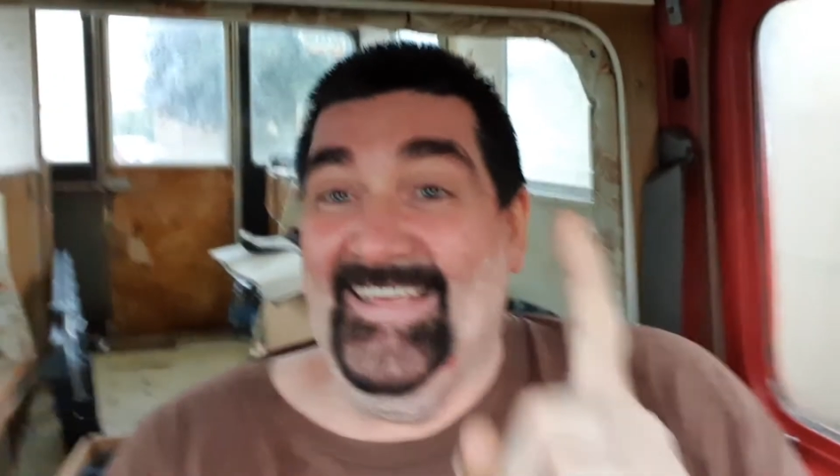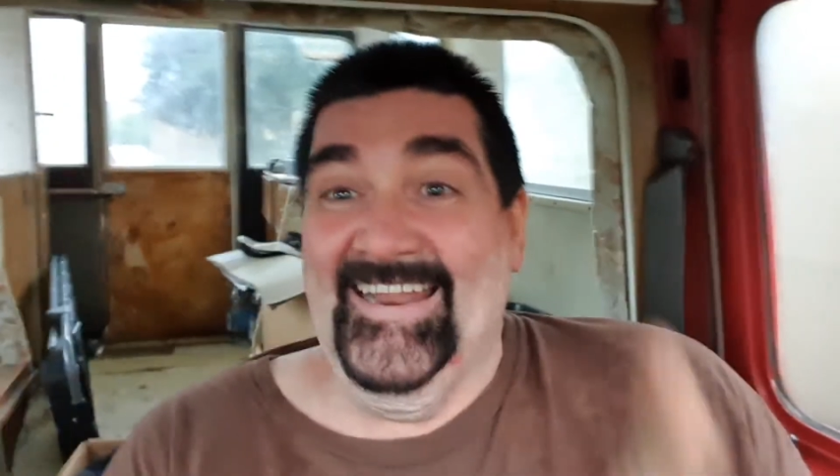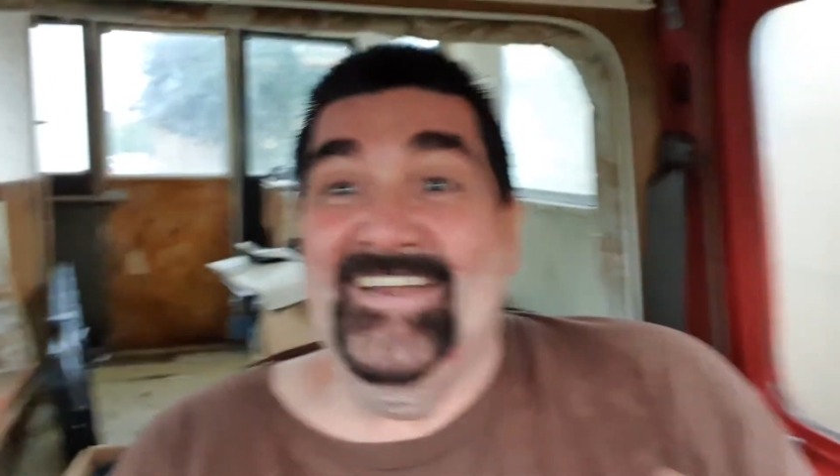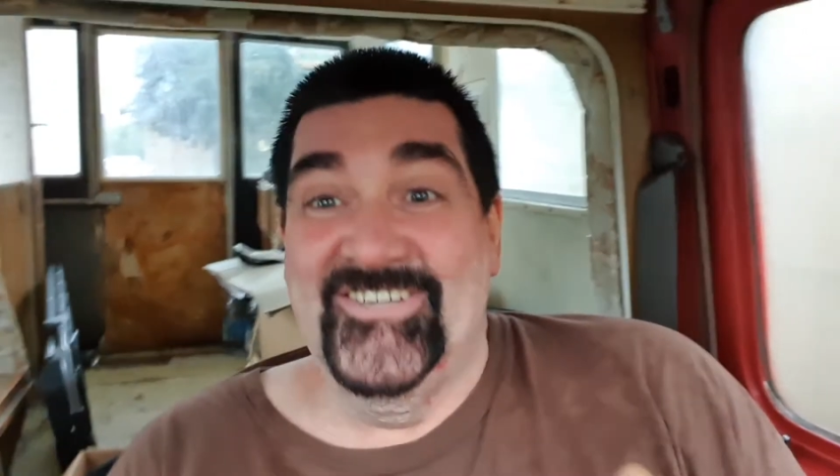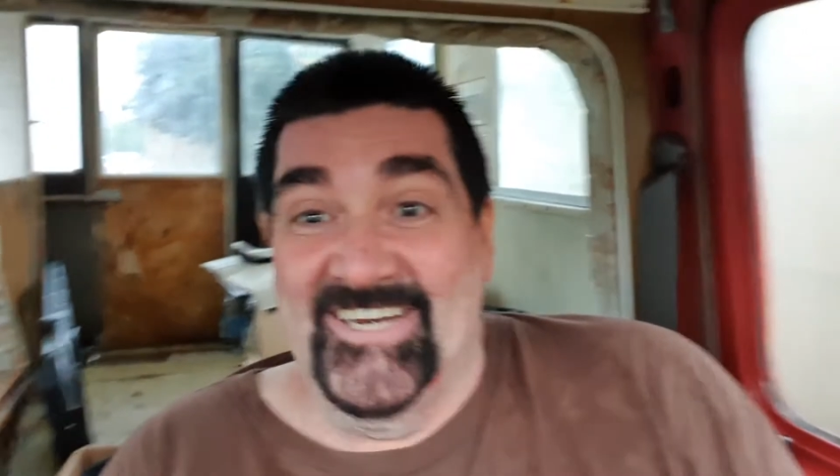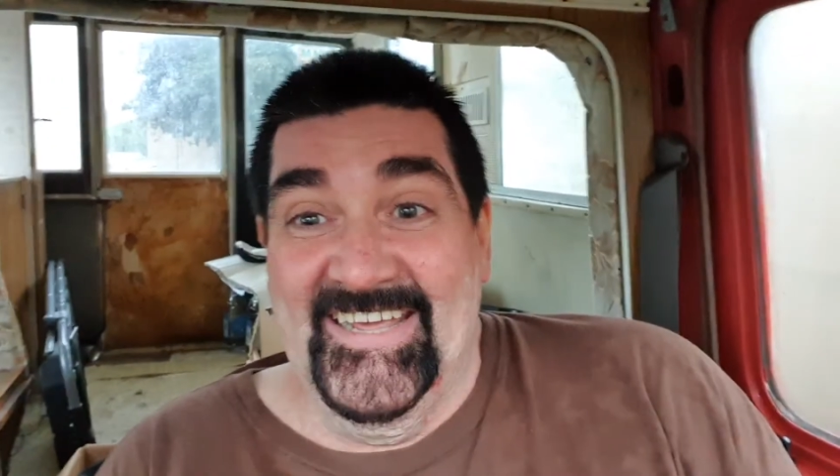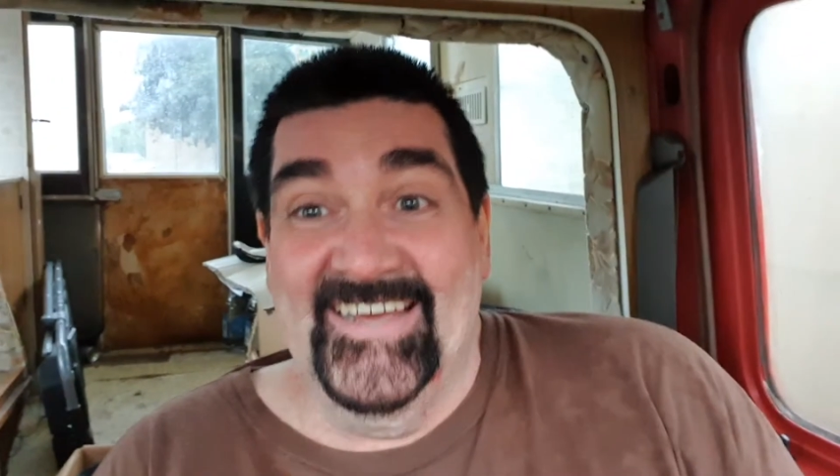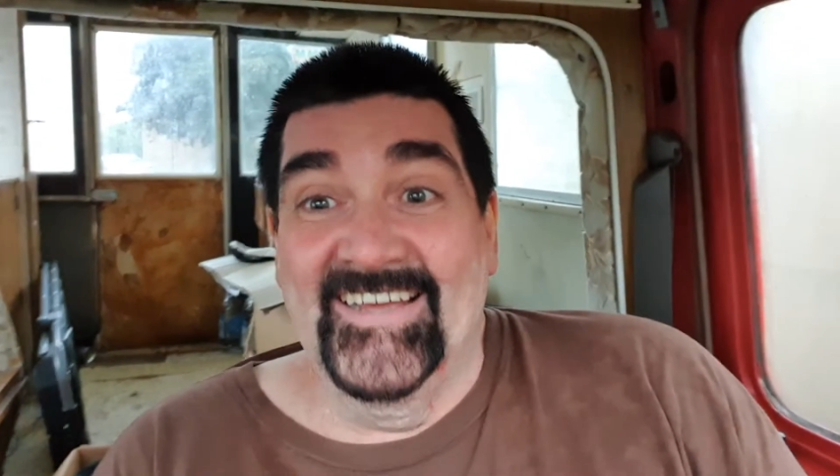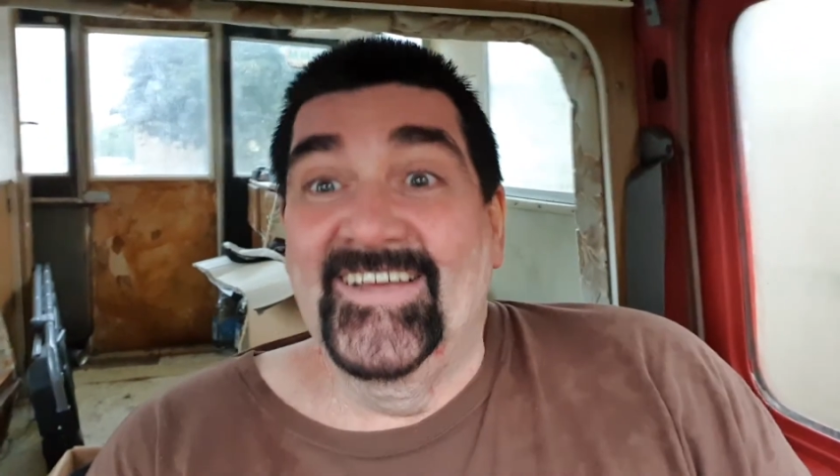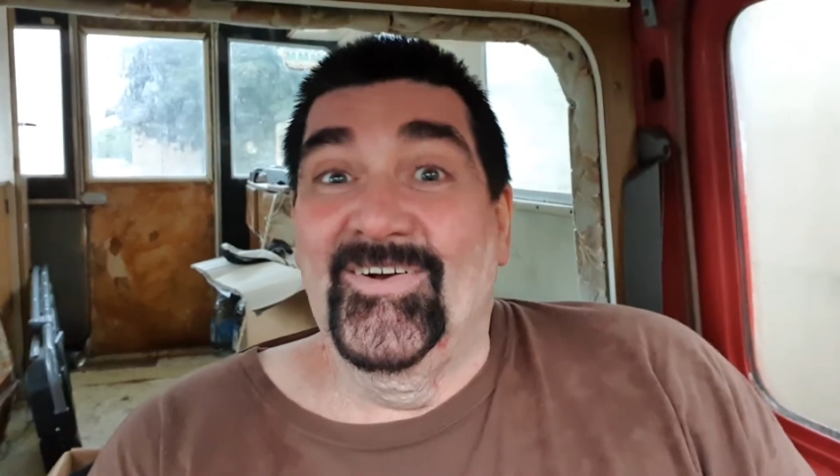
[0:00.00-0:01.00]
and
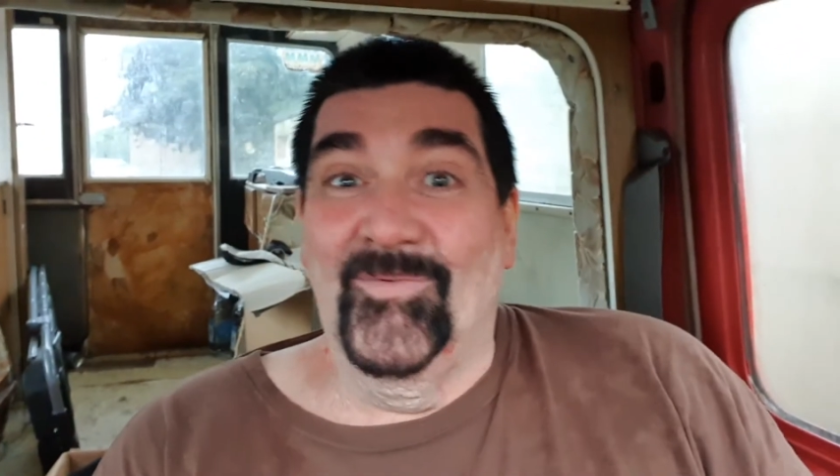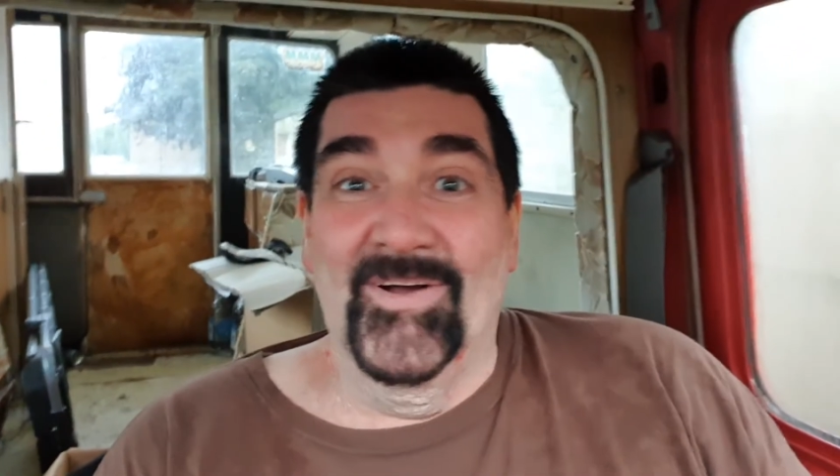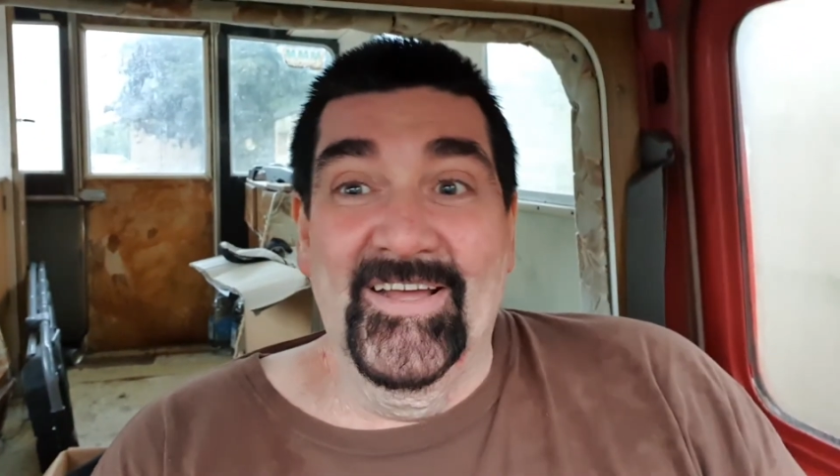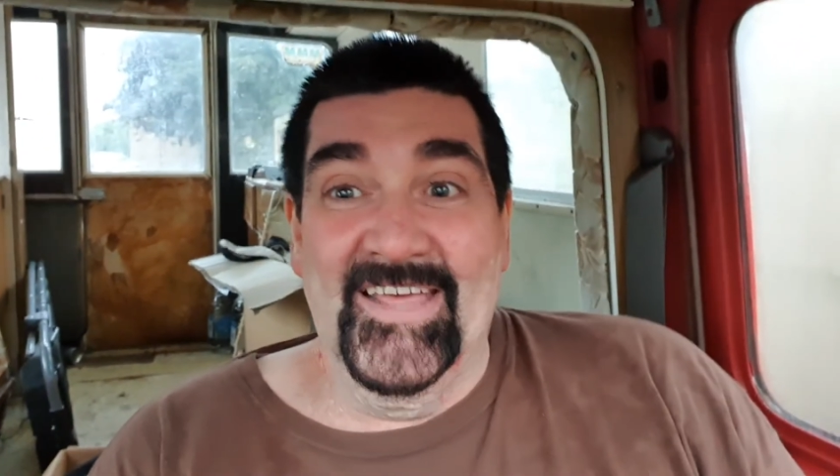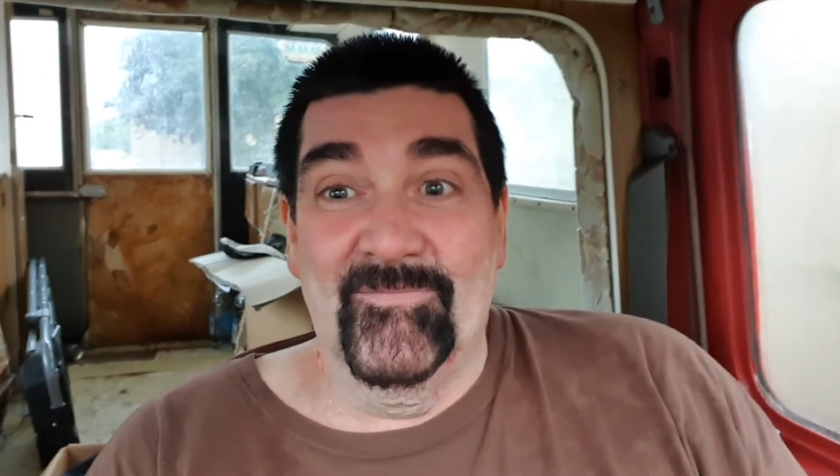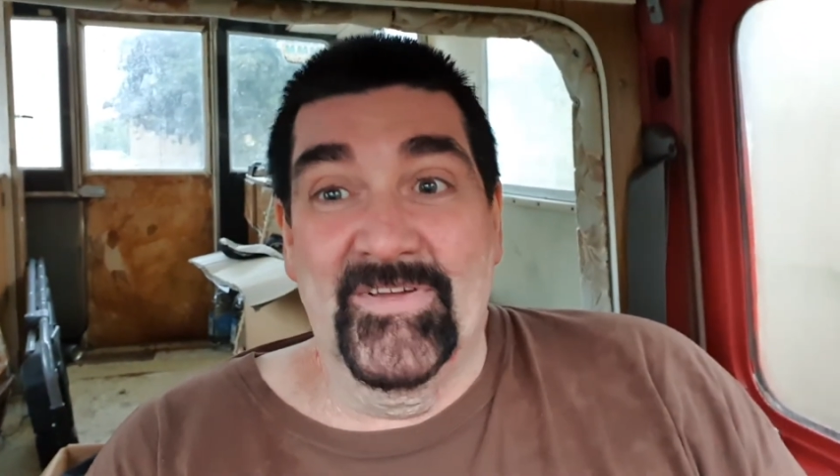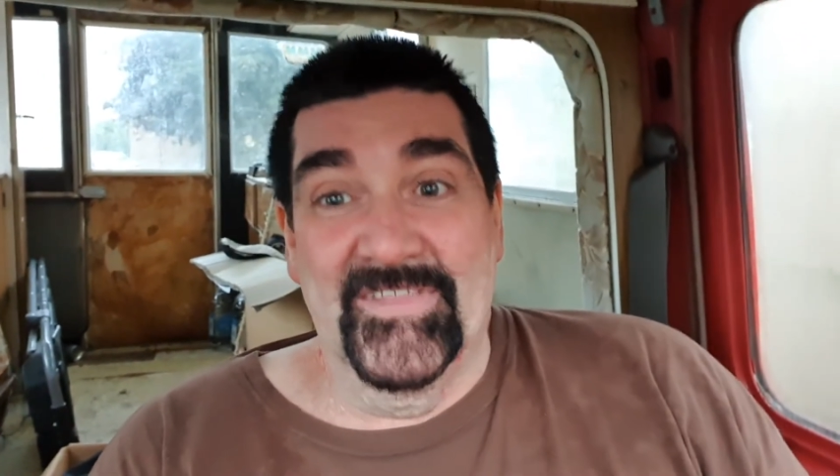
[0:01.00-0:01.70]
engineer working with